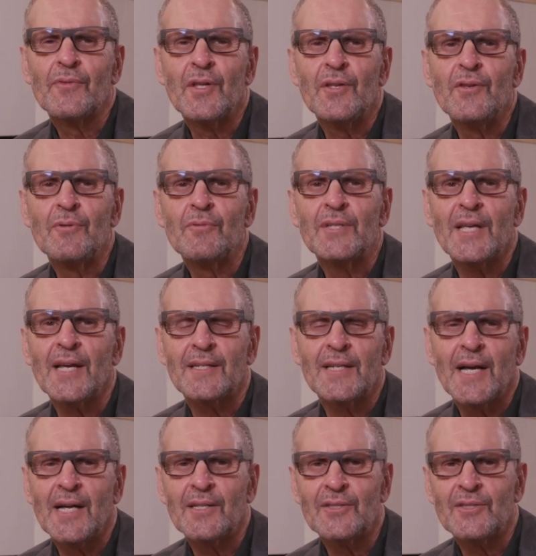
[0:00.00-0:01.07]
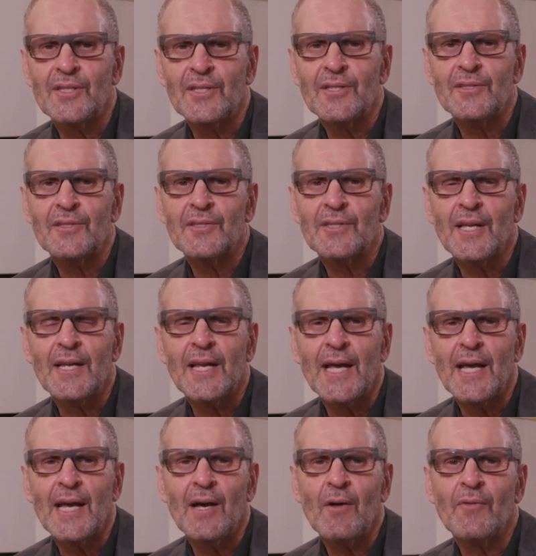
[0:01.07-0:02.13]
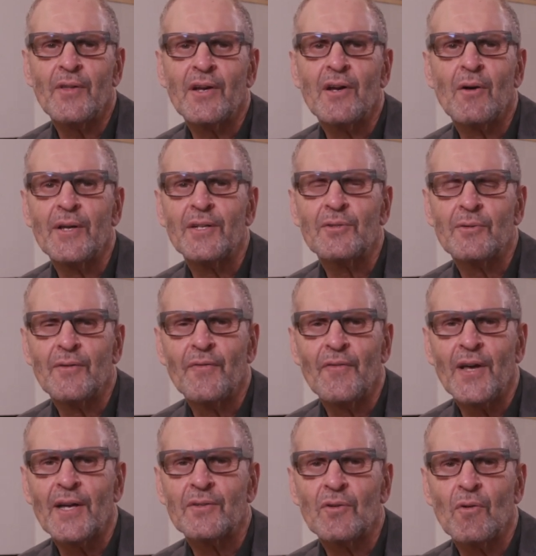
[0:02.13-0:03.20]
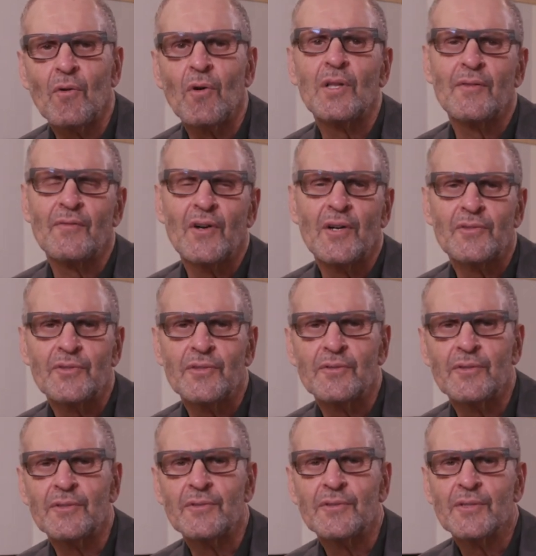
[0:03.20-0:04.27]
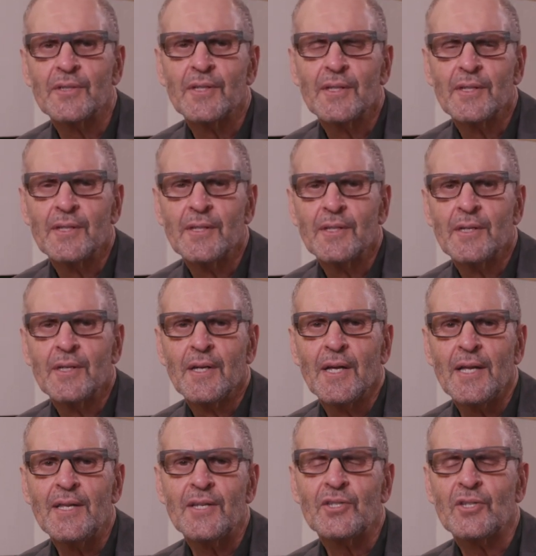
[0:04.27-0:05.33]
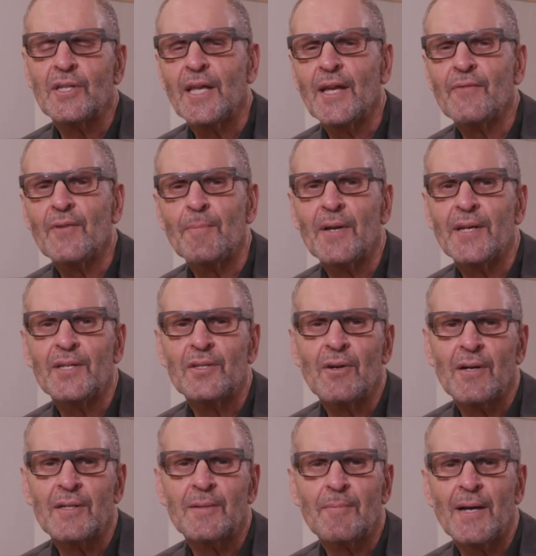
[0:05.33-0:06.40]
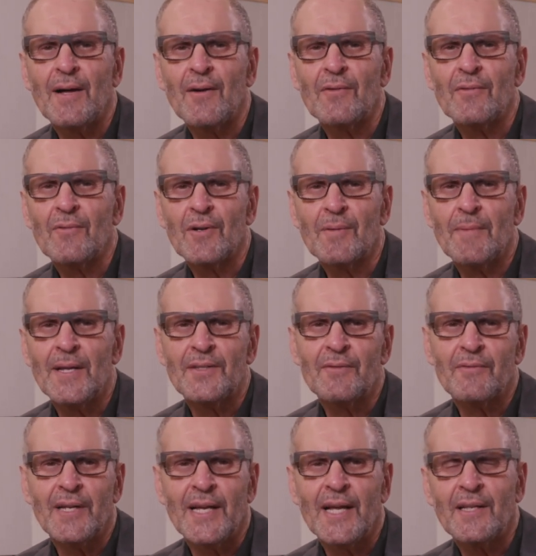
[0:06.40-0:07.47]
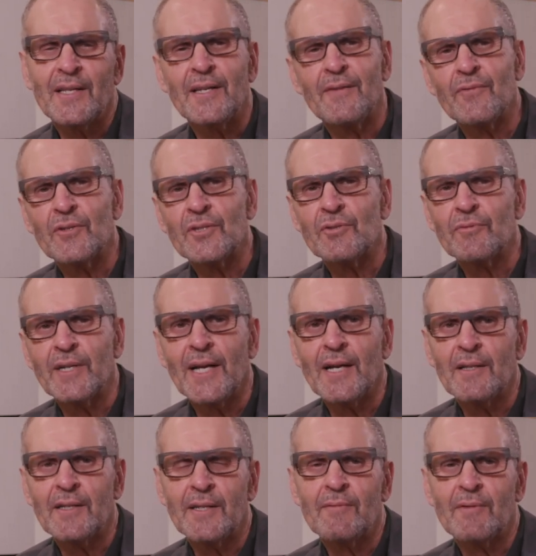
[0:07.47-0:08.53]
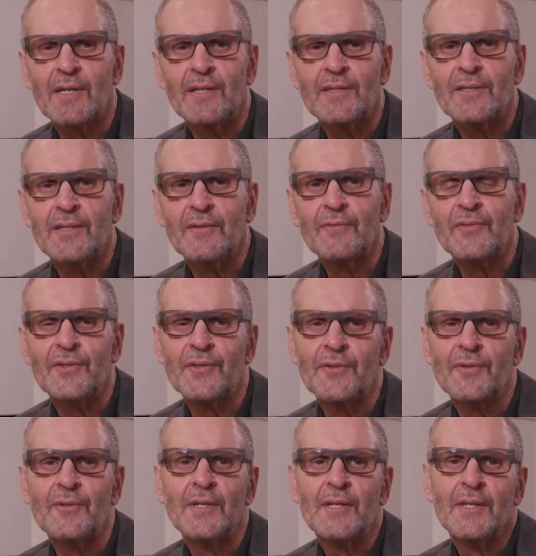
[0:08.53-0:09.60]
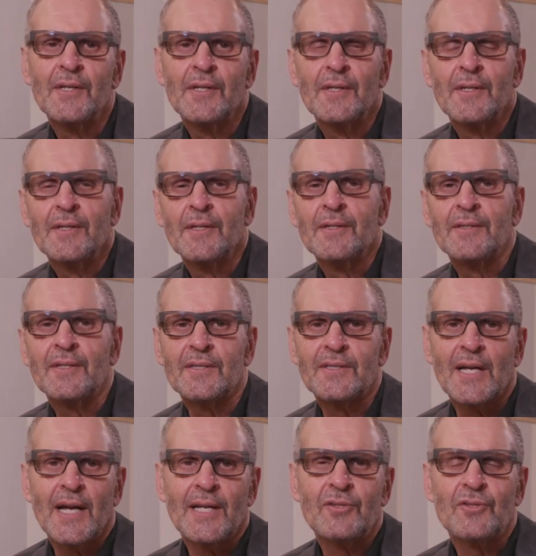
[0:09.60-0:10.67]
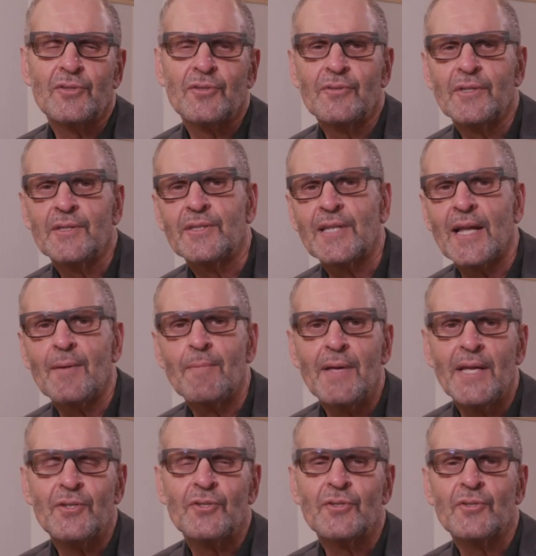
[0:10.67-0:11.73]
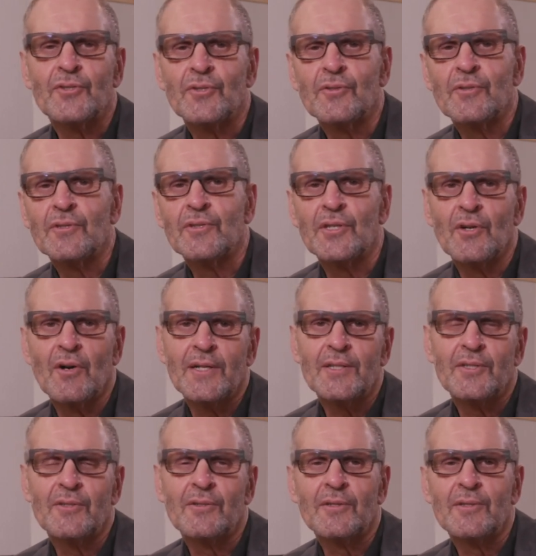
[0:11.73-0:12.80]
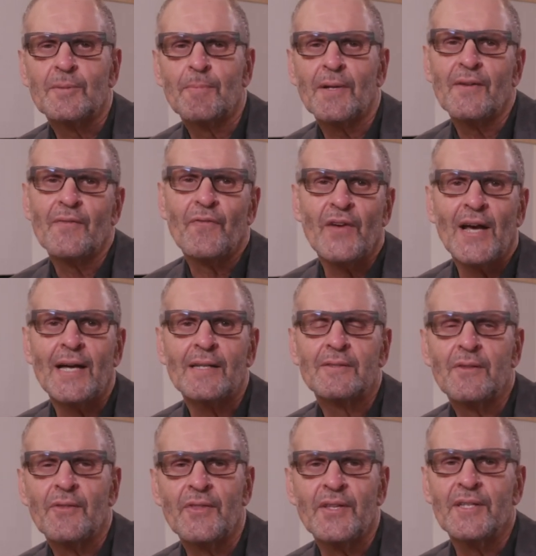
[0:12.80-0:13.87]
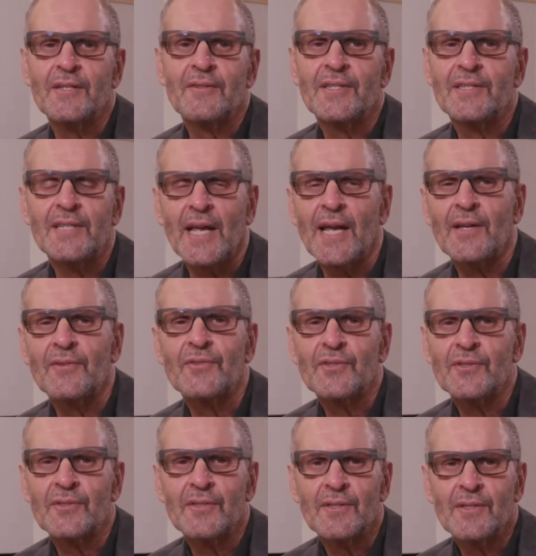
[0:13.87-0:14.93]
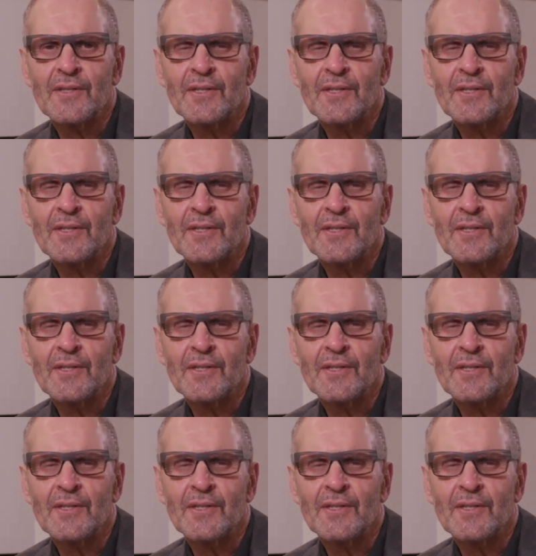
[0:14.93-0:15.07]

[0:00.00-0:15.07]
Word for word: the new technologies and how they're going to affect all of our students. Initially, everybody talked about augmented reality and virtual reality relative to design students, animation students, and art students. But in fact, theater and dance